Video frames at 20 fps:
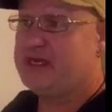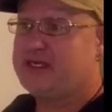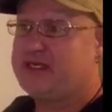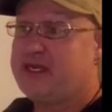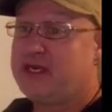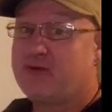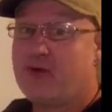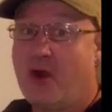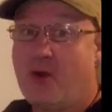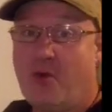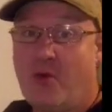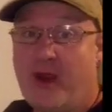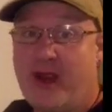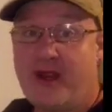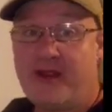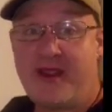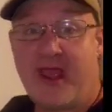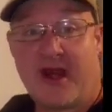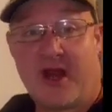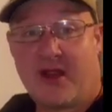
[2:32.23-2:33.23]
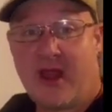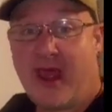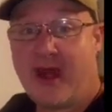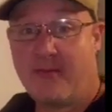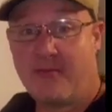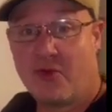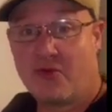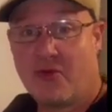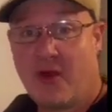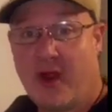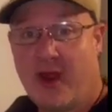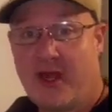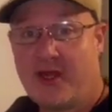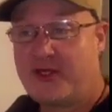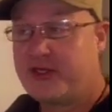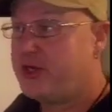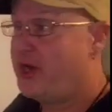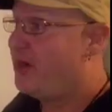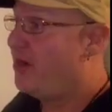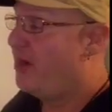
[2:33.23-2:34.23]
be zero wind and a lot of
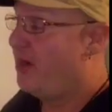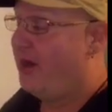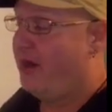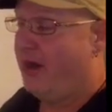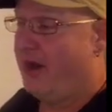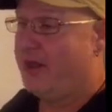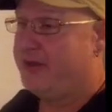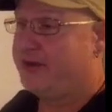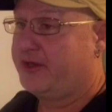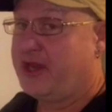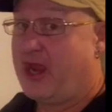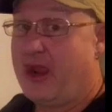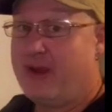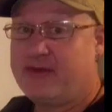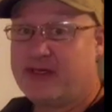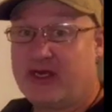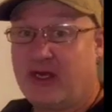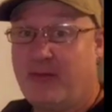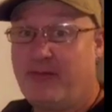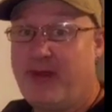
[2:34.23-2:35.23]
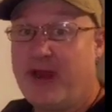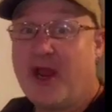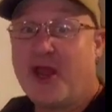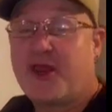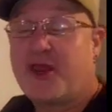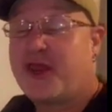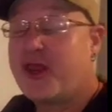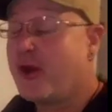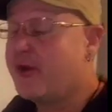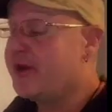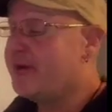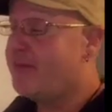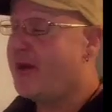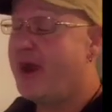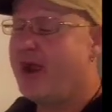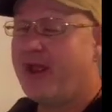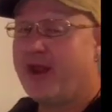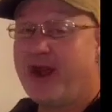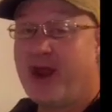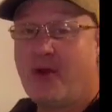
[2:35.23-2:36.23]
mirage. Other times it'll be a
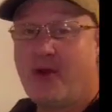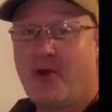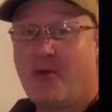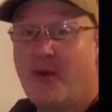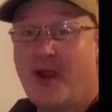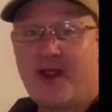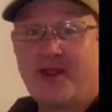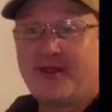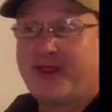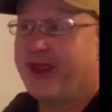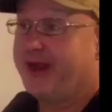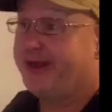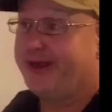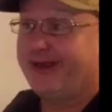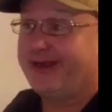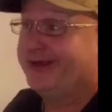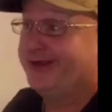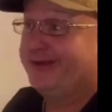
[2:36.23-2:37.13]
30-mile-an-hour wind that